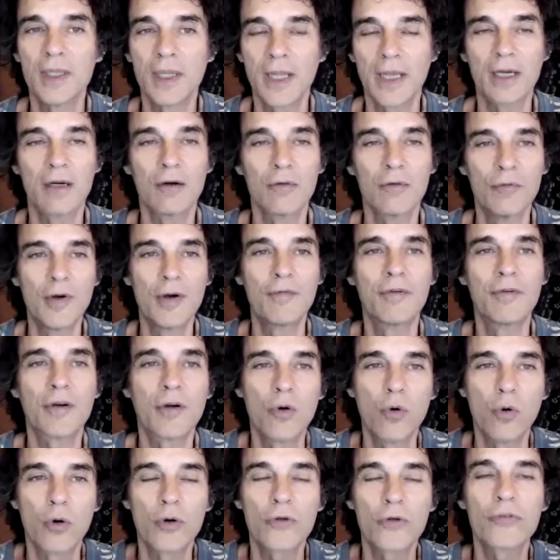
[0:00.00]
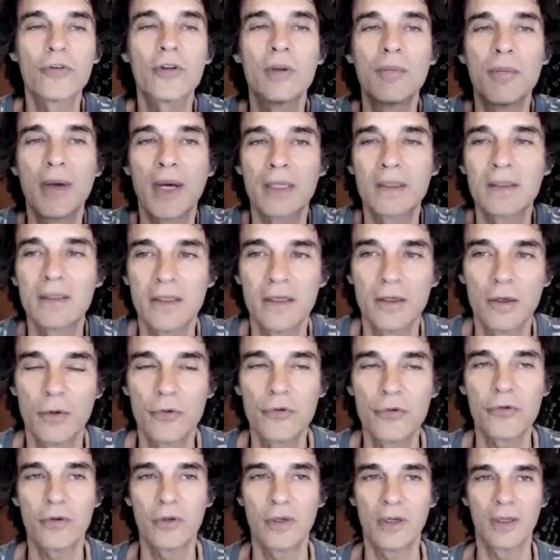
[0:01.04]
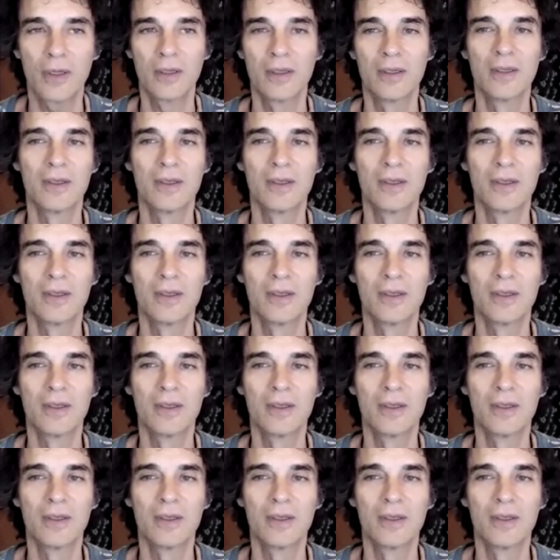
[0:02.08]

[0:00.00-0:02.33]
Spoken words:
like a river coursing back to the ocean.